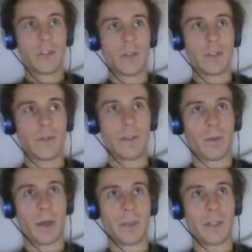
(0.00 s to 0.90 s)
So the
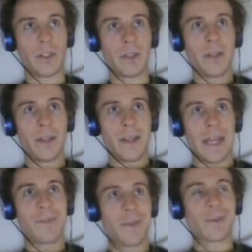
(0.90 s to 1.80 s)
civilian population,
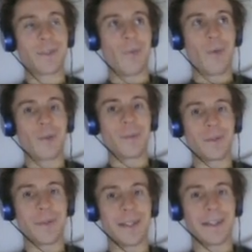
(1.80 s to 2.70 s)
if there was a war
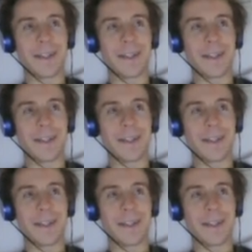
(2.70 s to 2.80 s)
between